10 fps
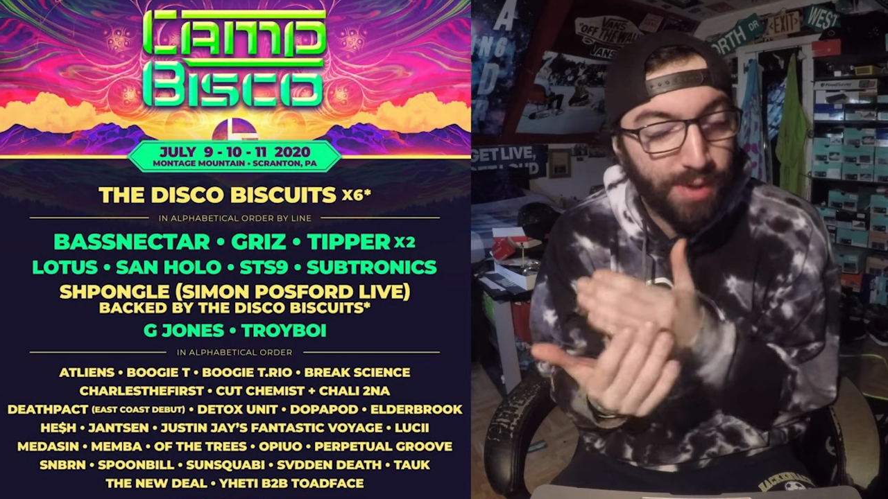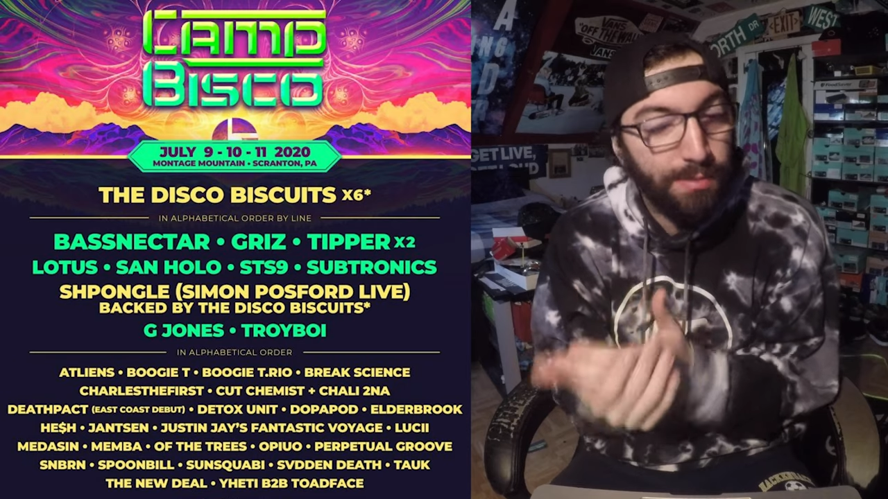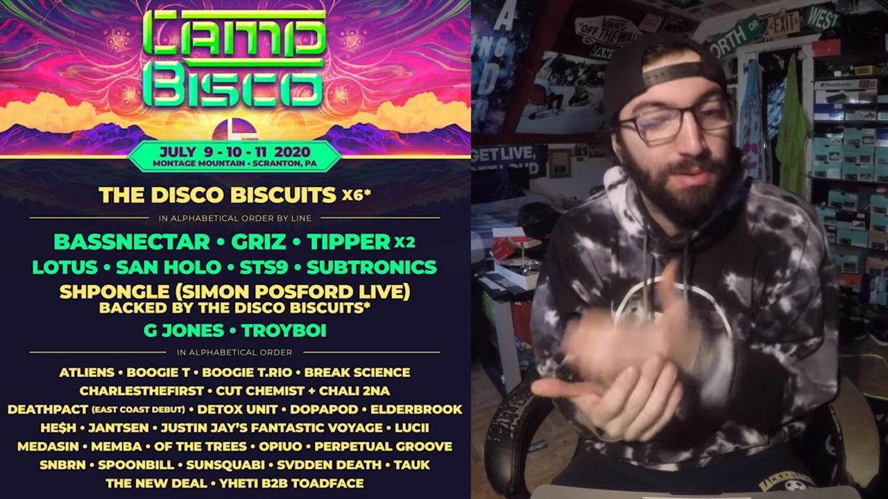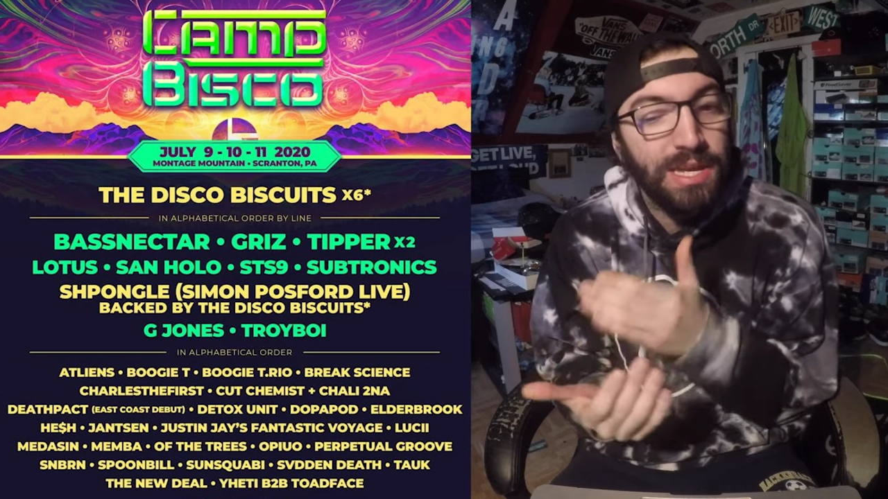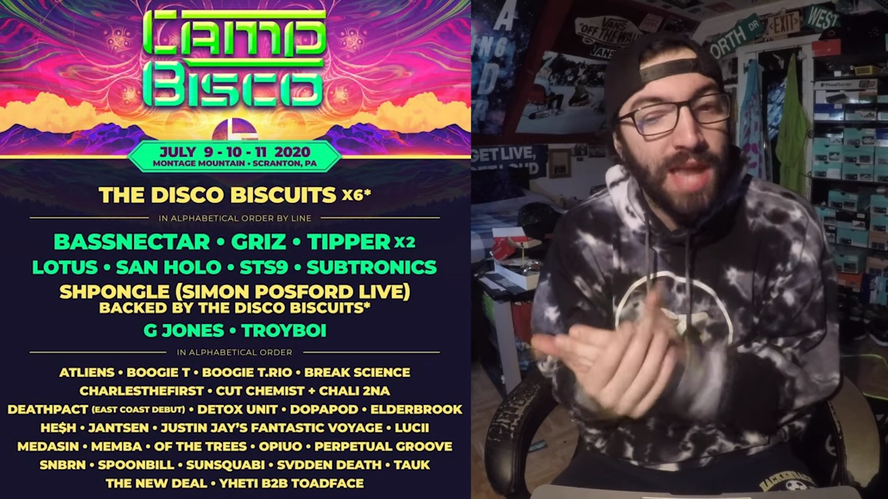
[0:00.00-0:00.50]

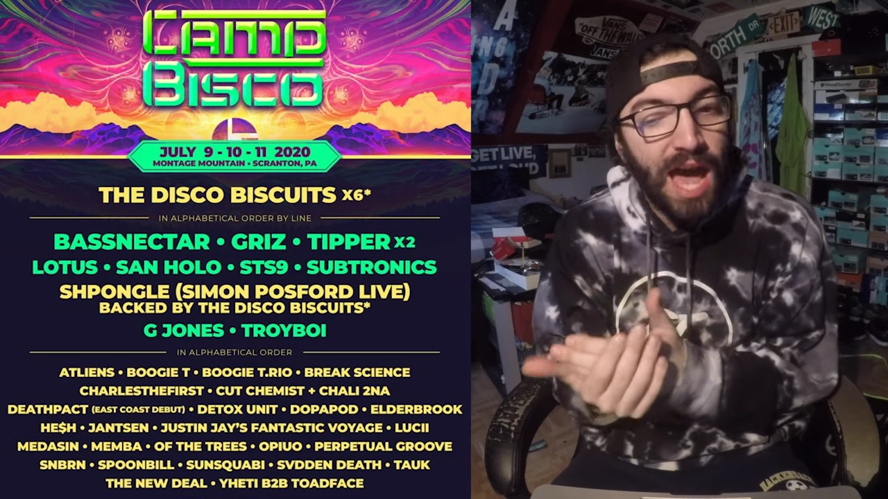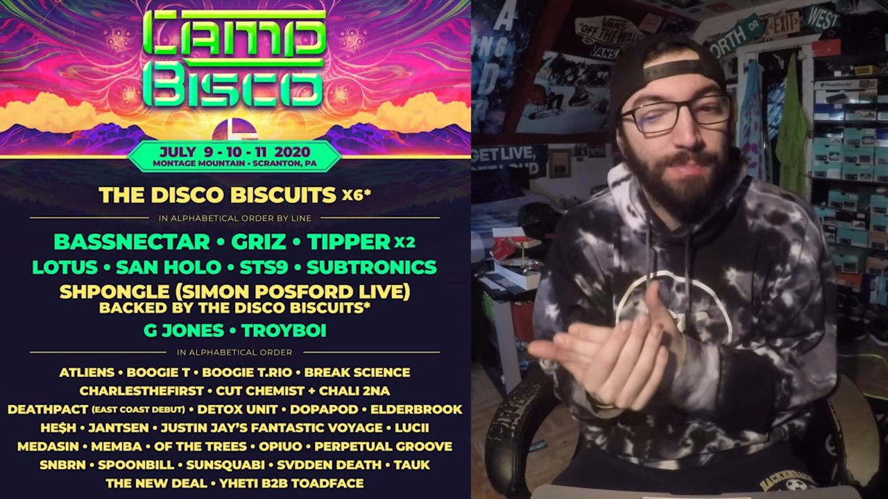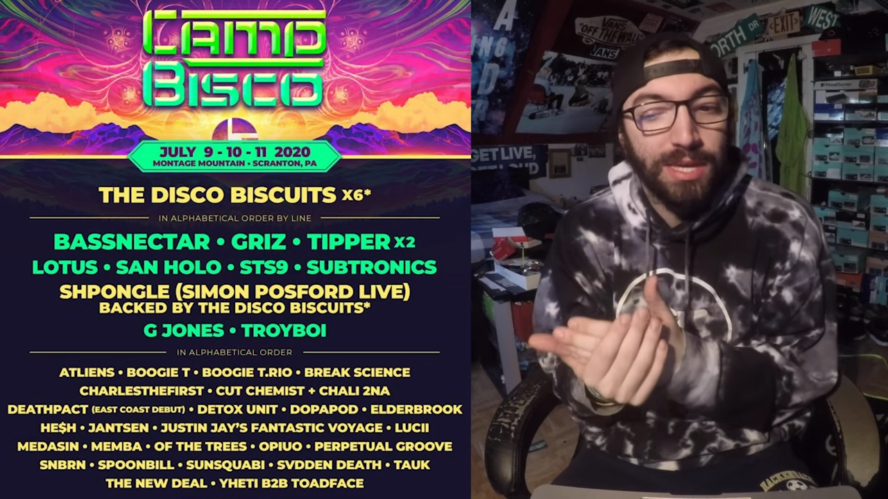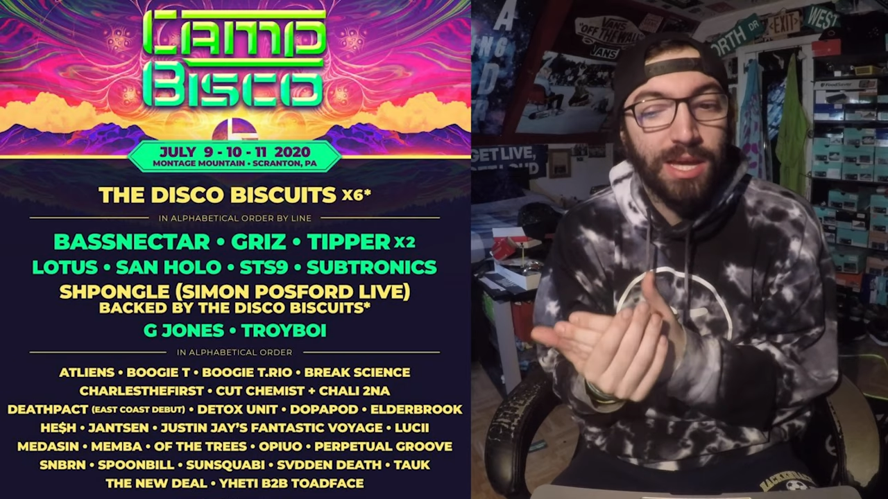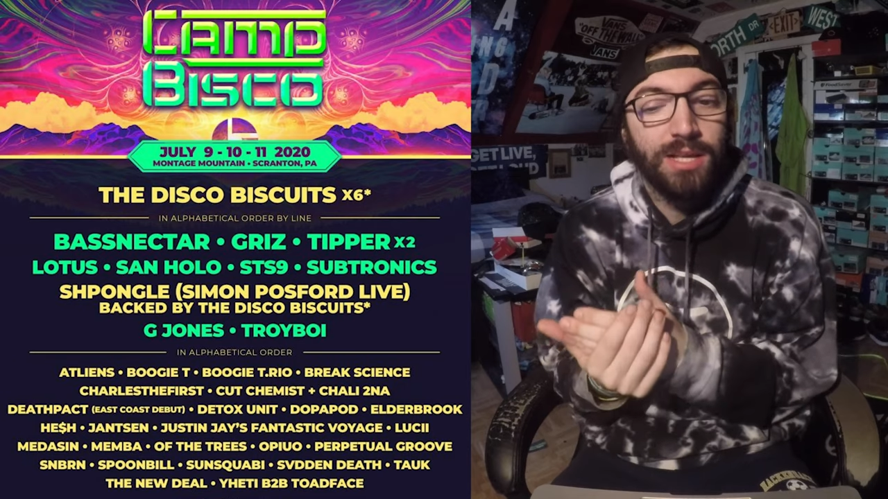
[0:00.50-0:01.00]
probably not
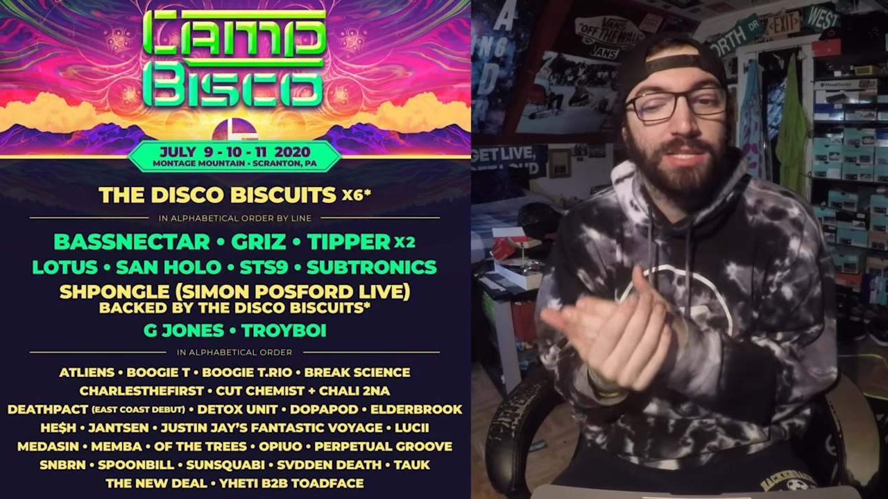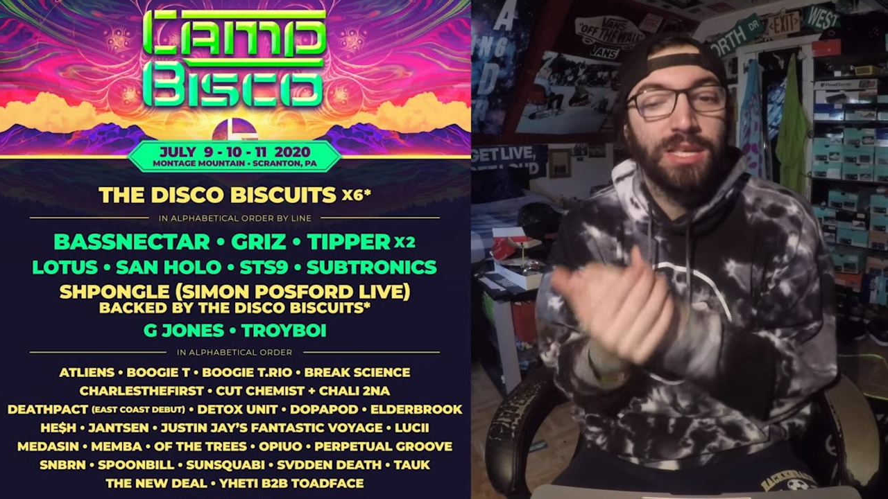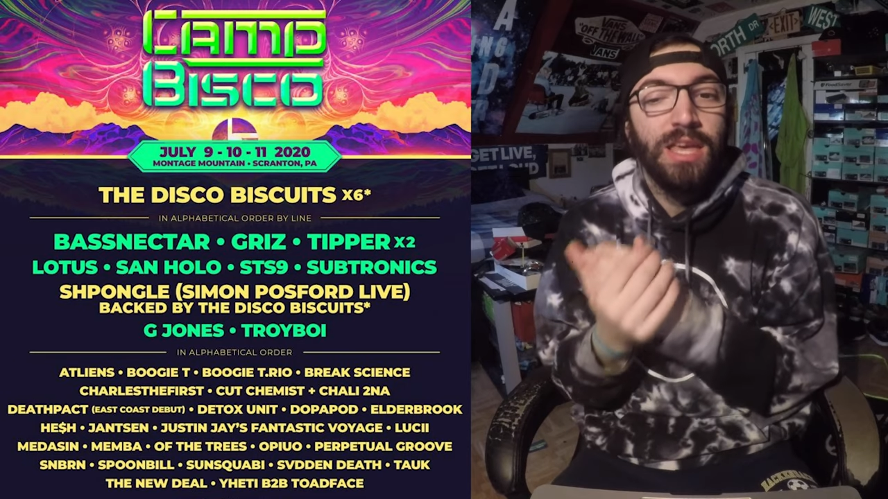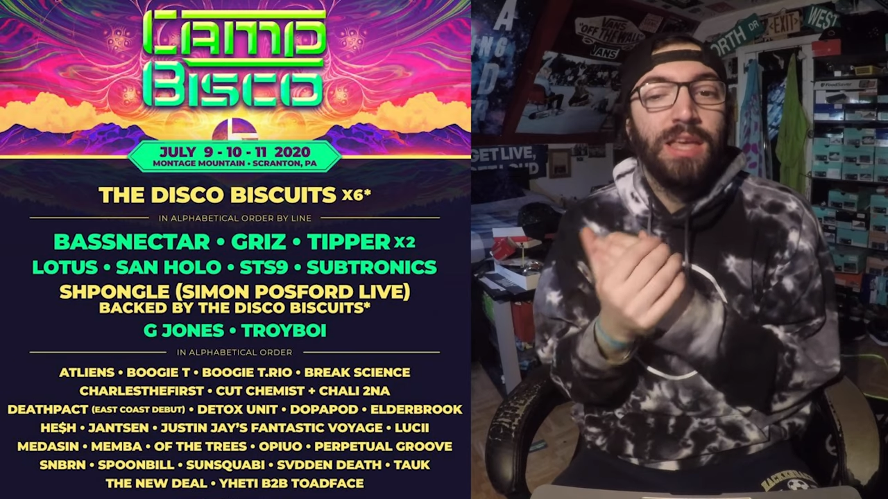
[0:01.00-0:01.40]
because,